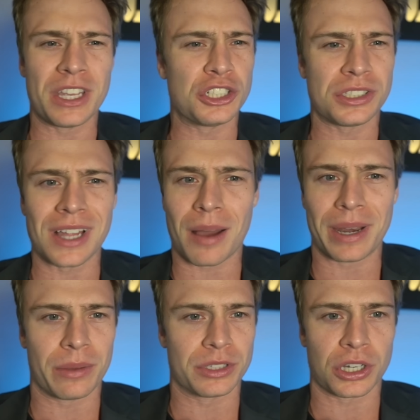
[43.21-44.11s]
He just
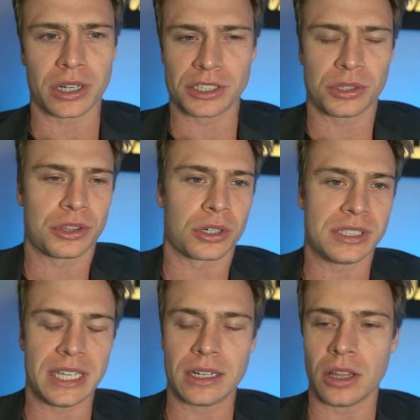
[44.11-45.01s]
dominated with targets with
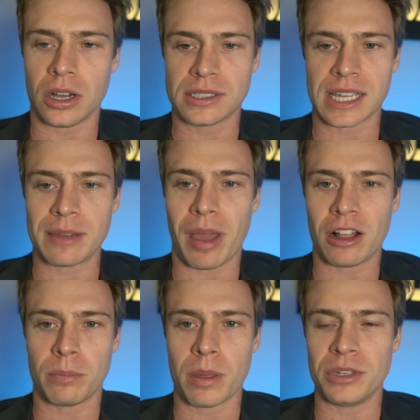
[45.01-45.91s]
13 alongside
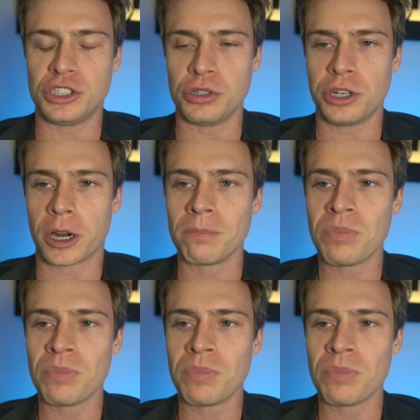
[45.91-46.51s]
Michael Pittman Jr.